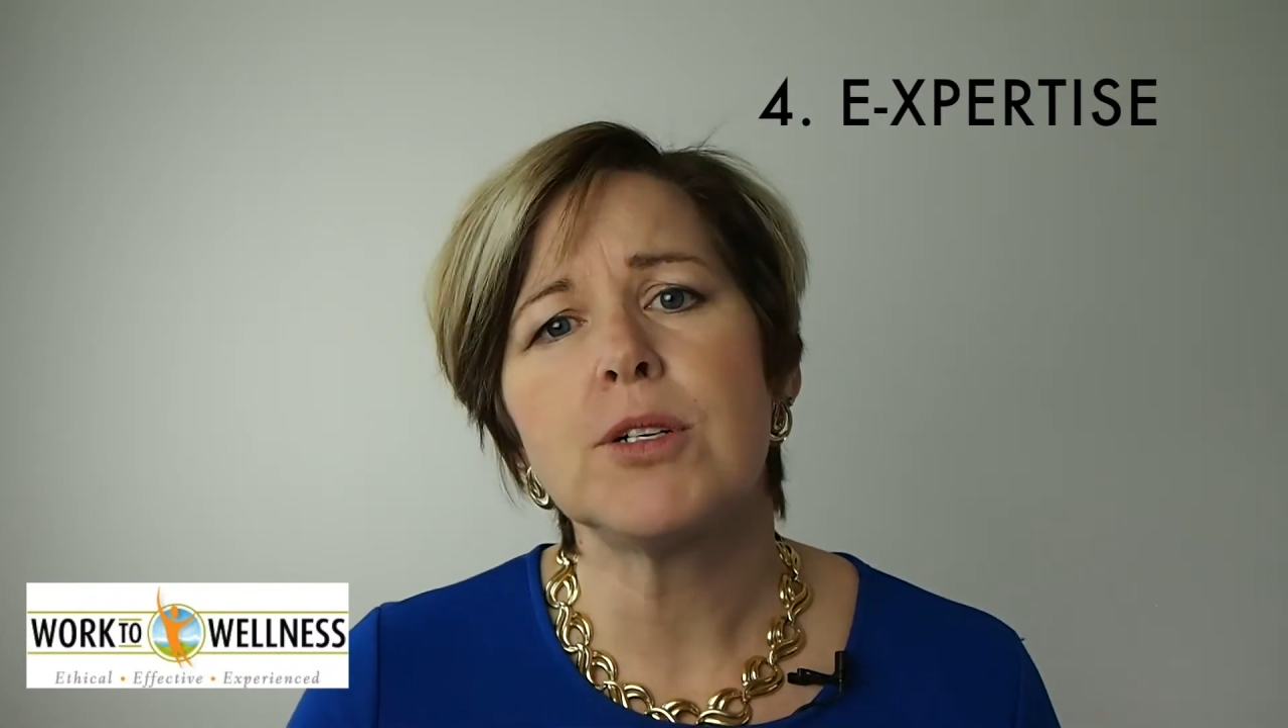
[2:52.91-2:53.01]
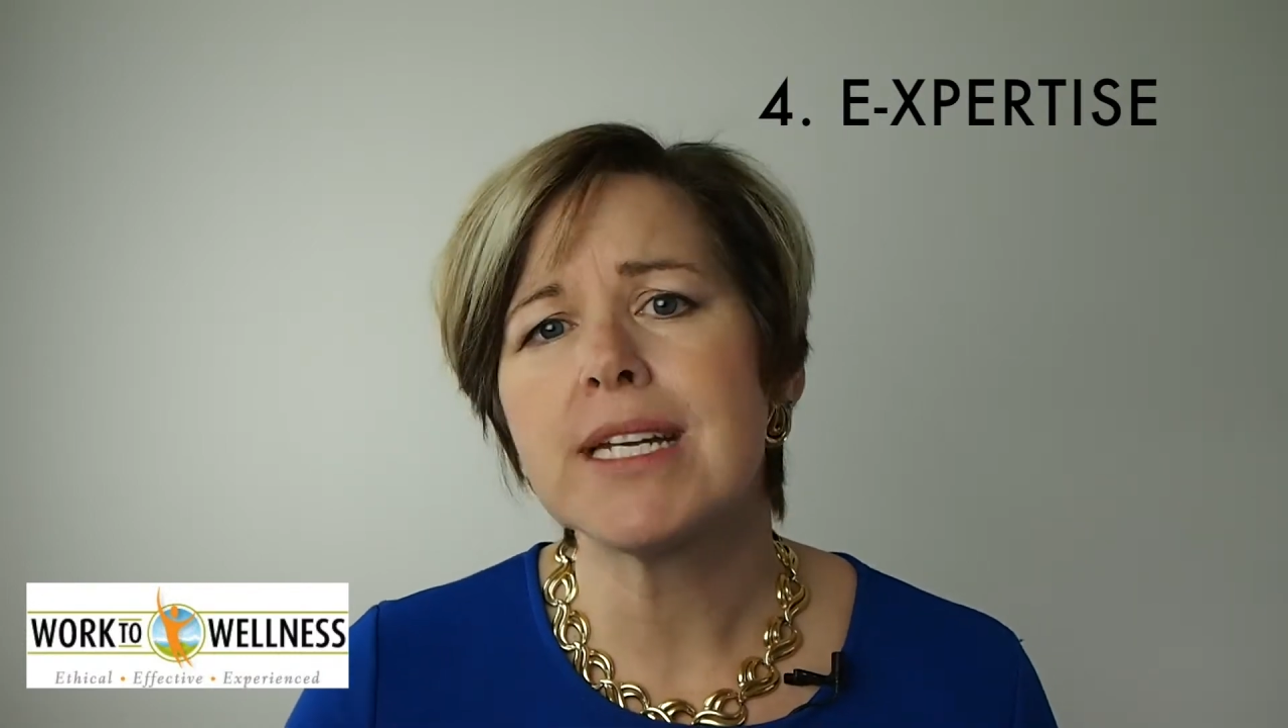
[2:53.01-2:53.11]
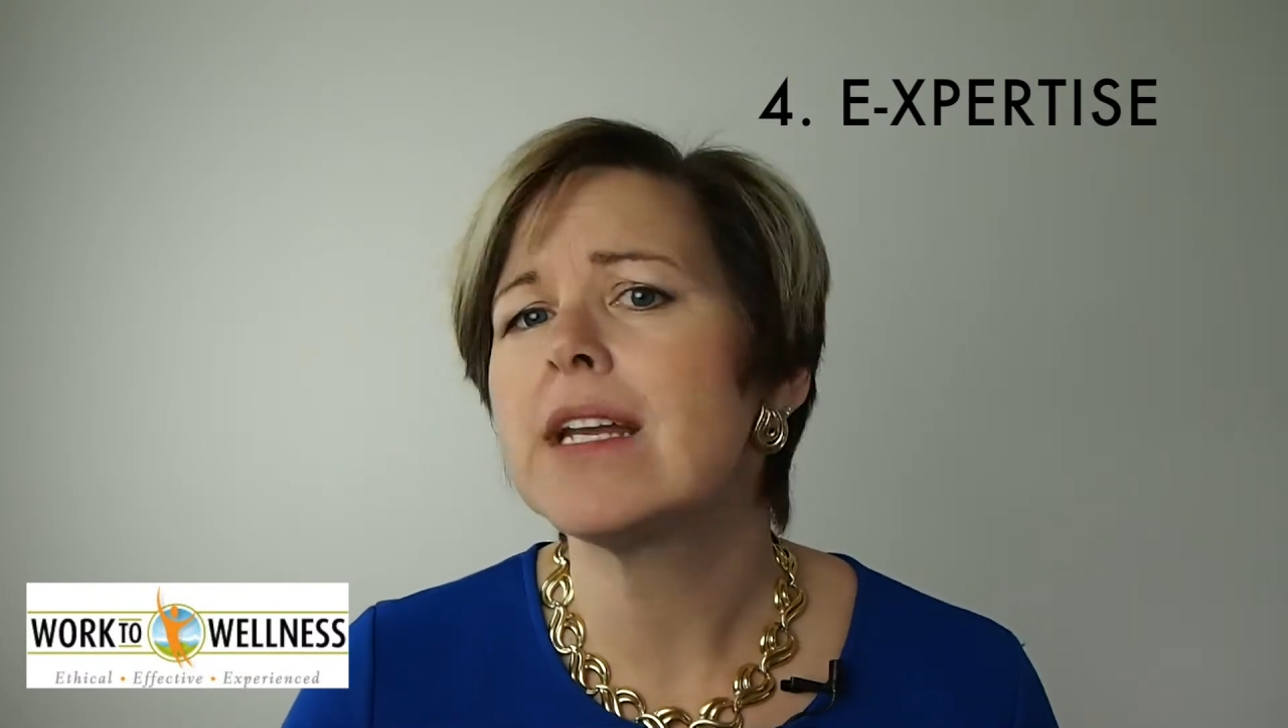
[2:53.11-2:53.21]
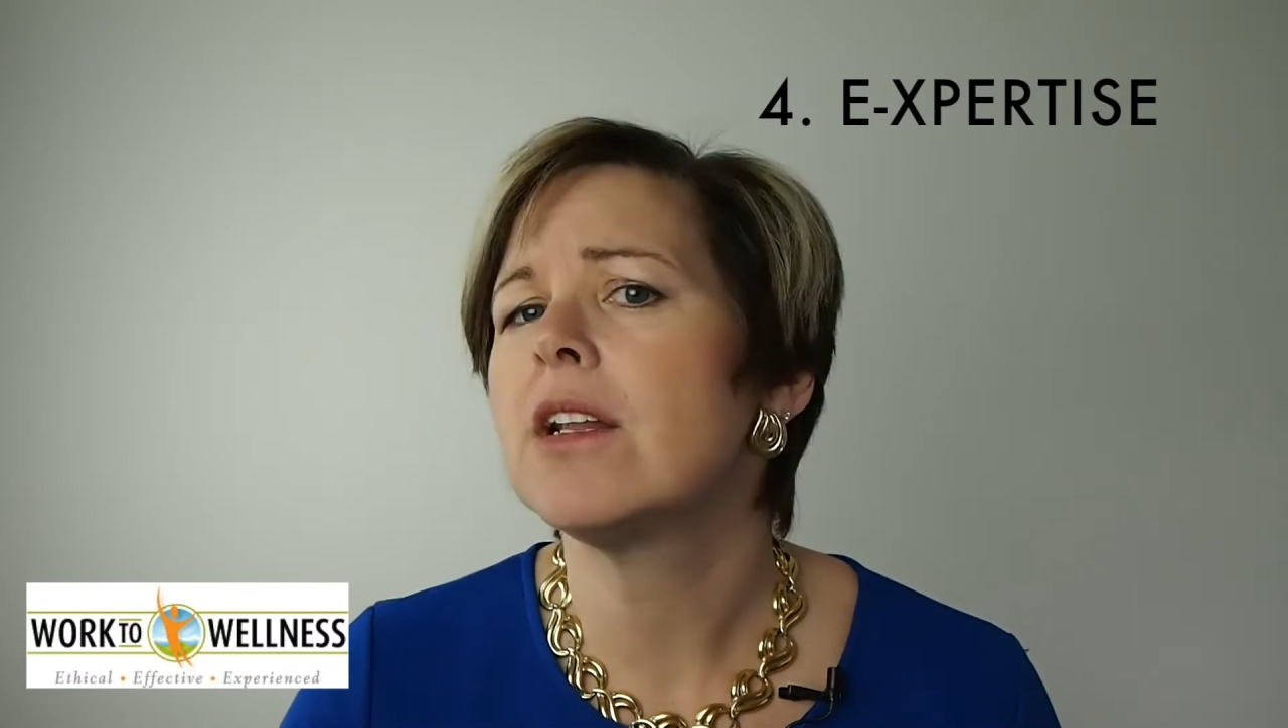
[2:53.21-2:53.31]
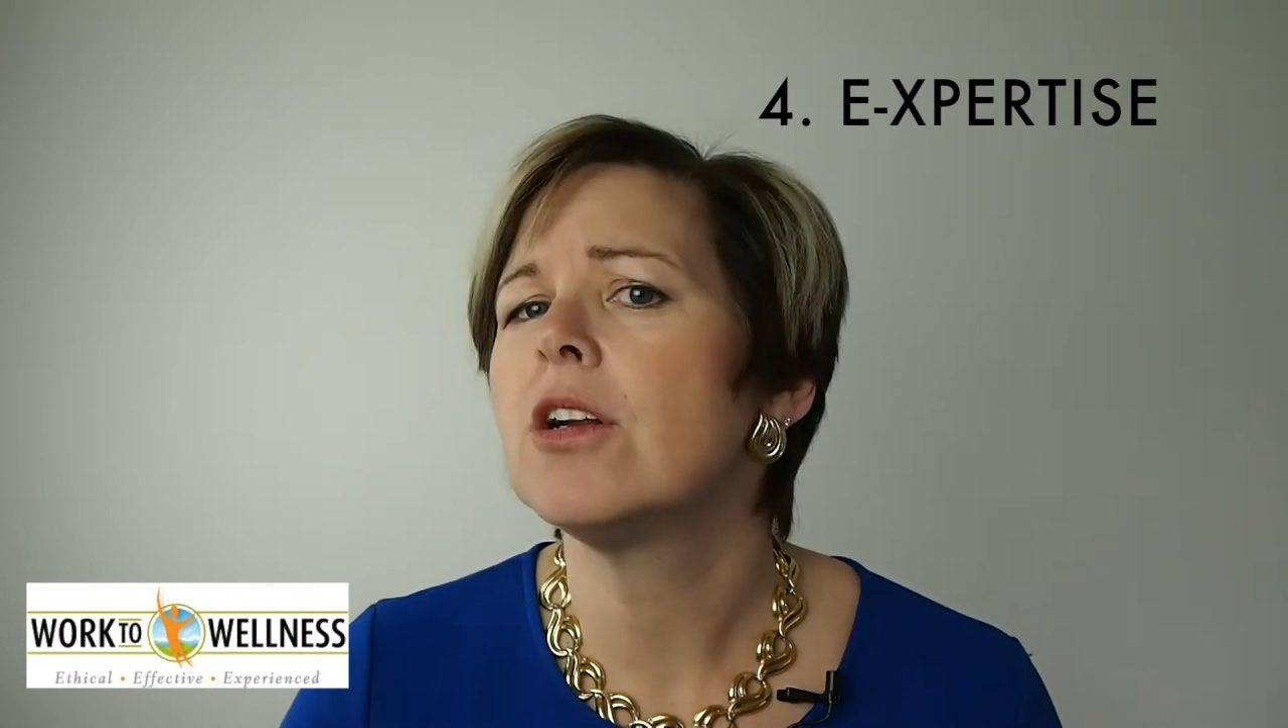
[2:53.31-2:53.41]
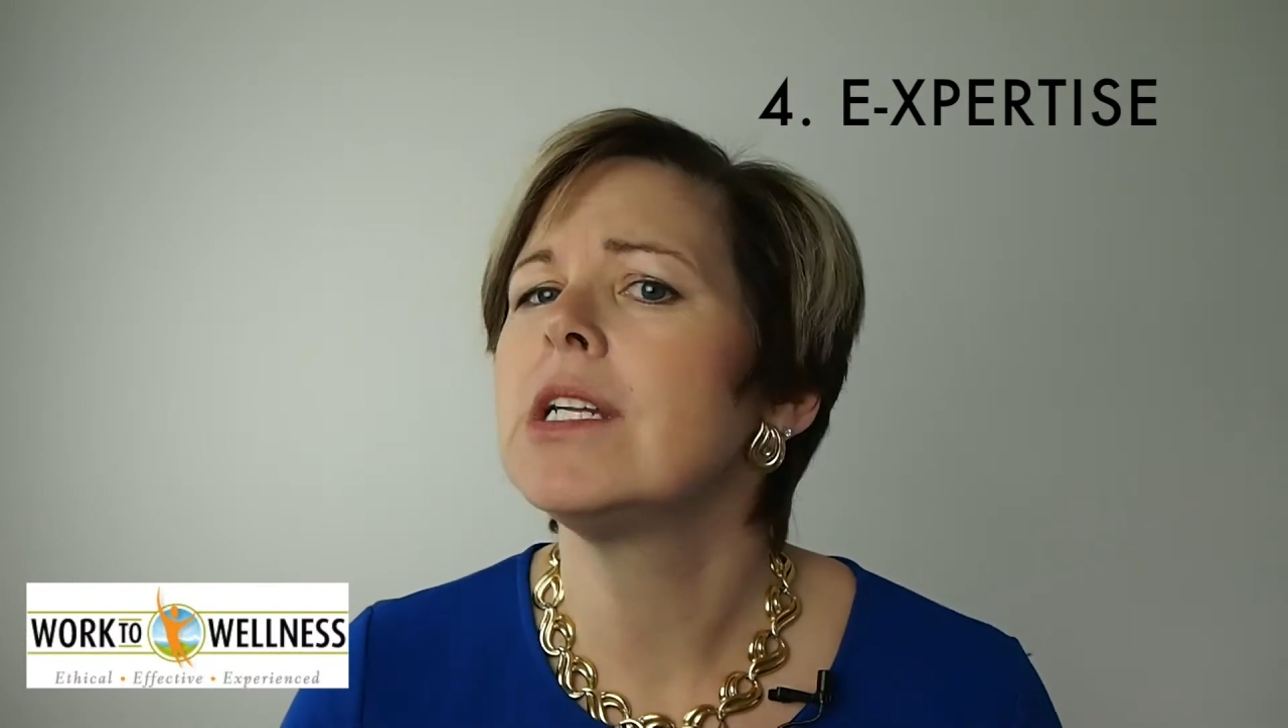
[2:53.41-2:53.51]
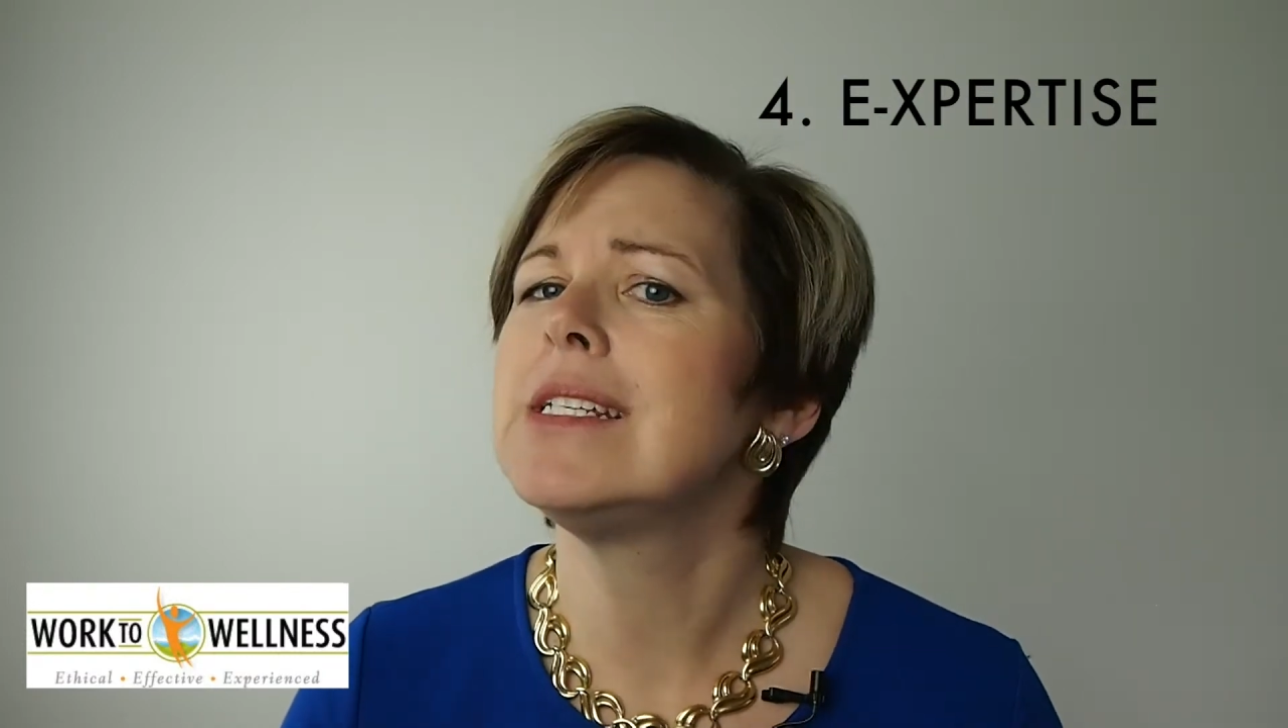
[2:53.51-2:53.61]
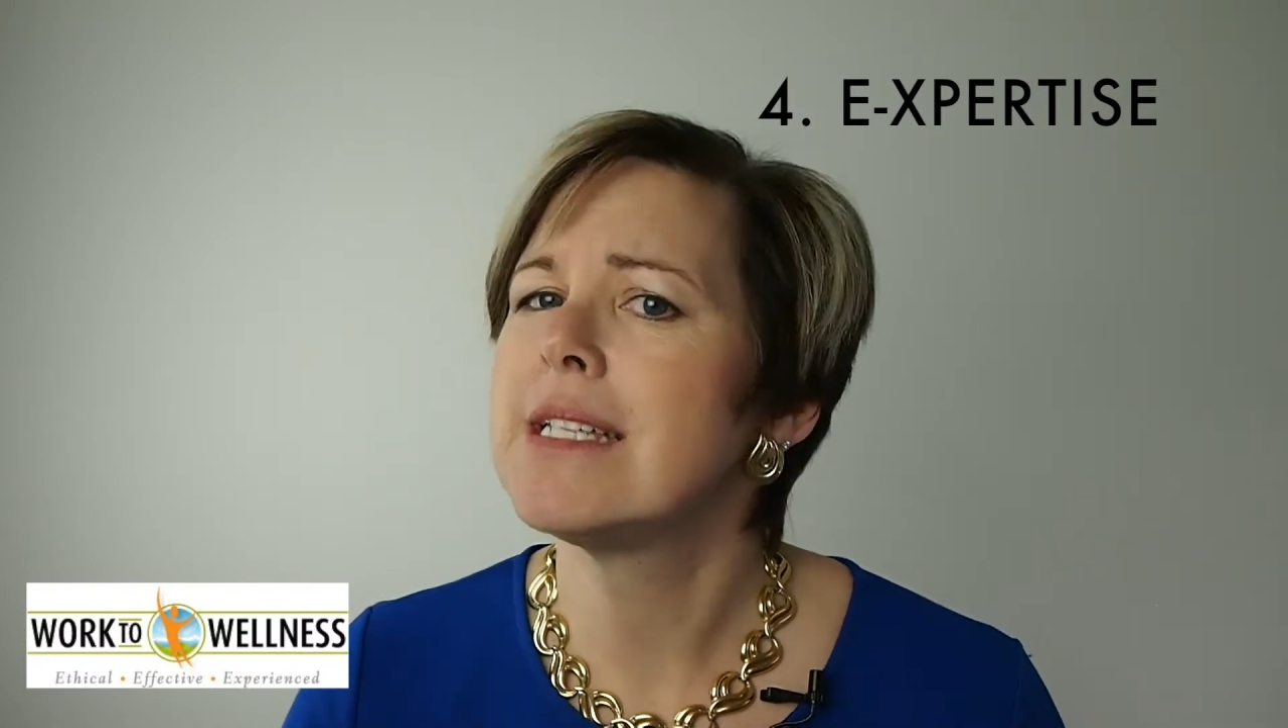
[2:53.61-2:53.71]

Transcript: a particularly